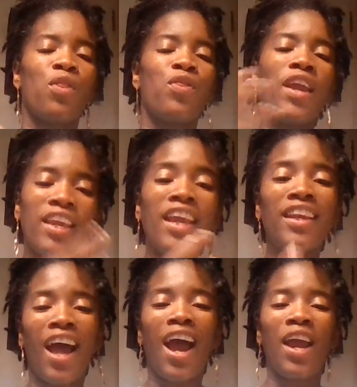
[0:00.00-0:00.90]
thinking
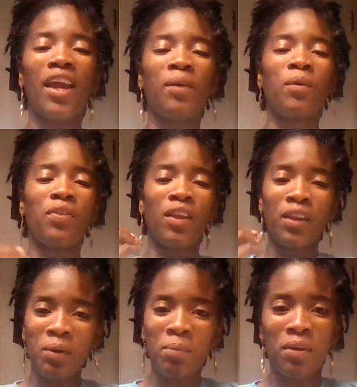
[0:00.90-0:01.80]
line with a
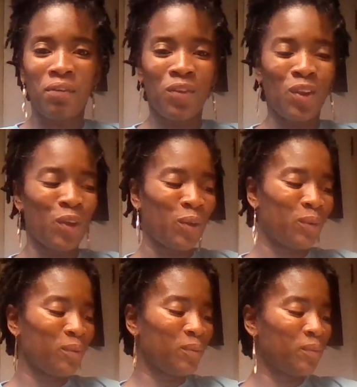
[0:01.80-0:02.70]
little bit of view.
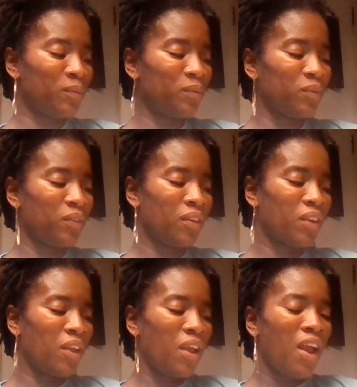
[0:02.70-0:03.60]

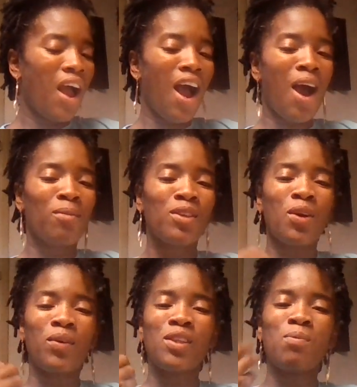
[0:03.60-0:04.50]

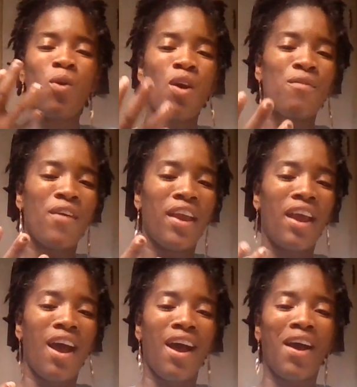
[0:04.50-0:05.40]
So it's more of
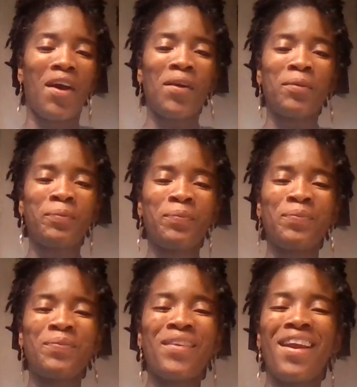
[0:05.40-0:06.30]
a
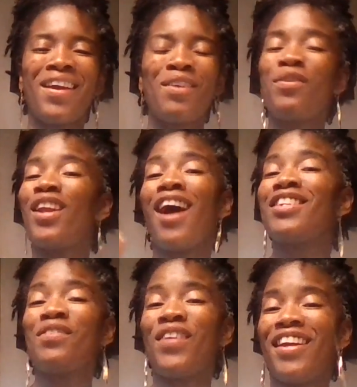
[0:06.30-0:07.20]

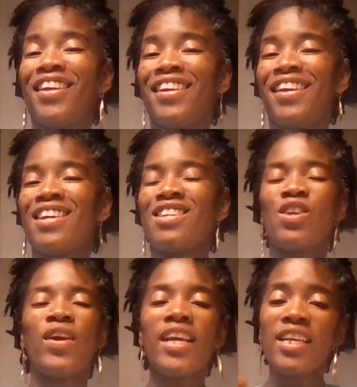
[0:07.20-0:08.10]
philosophy.
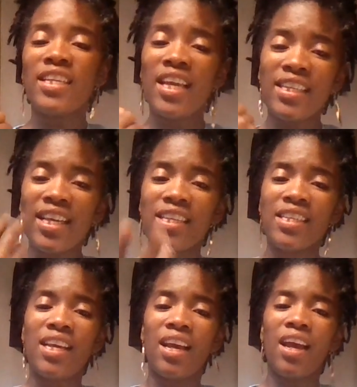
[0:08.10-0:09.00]
So he
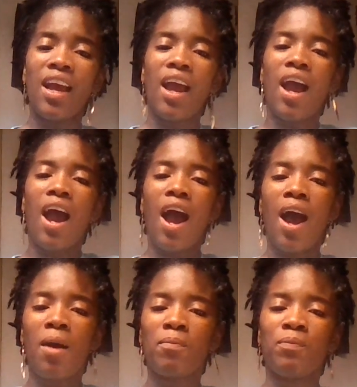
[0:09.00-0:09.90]
tends to
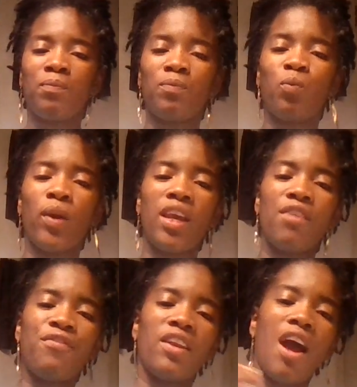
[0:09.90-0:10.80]

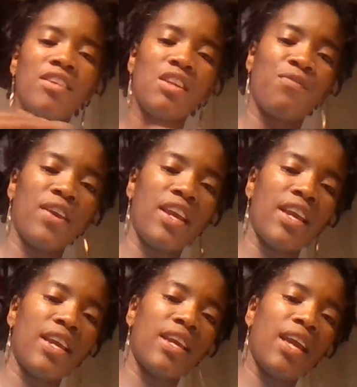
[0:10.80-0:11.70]
weave
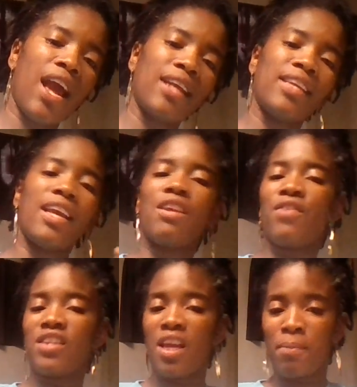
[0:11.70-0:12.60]
philosophy at the end of
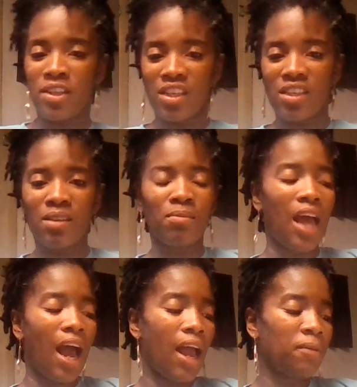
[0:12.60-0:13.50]
his images
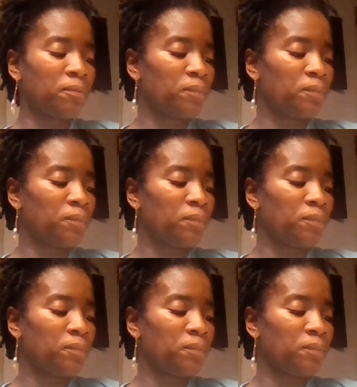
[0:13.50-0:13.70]
sometime.